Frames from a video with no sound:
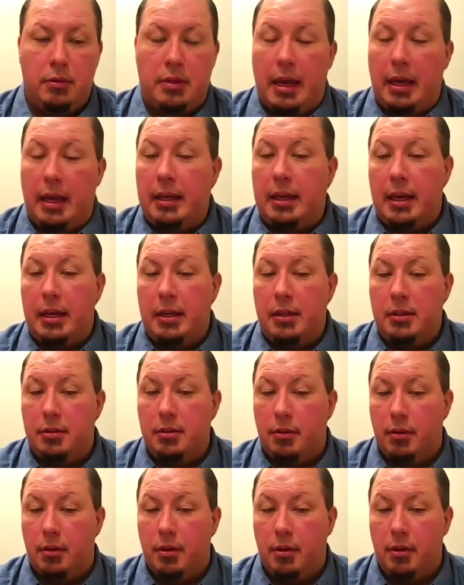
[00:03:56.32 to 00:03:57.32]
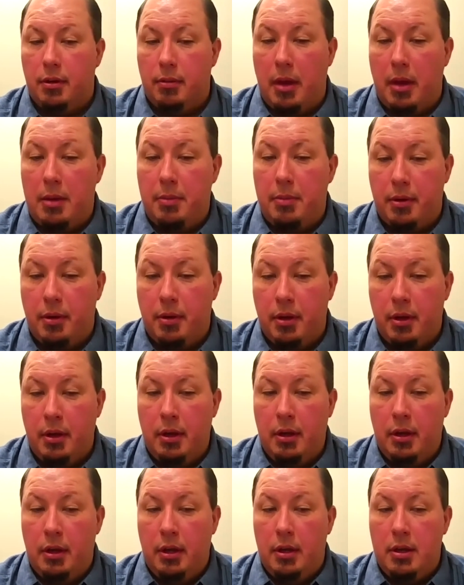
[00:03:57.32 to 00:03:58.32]
decades or maybe
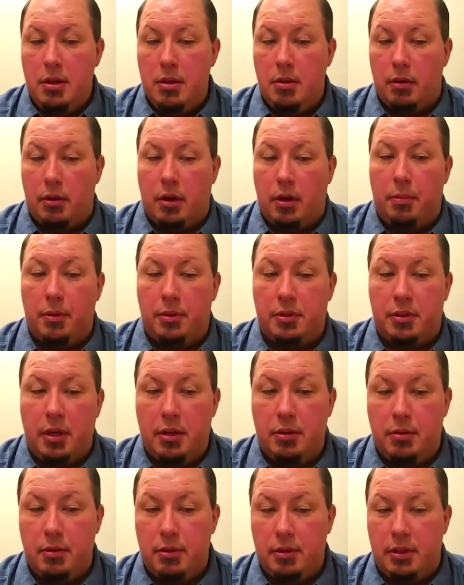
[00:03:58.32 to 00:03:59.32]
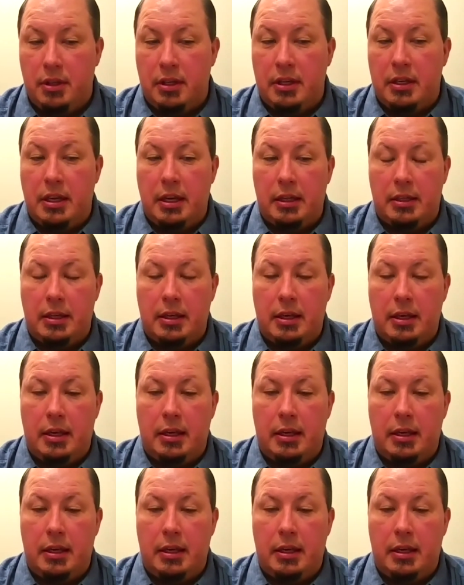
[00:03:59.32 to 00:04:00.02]
a couple centuries to get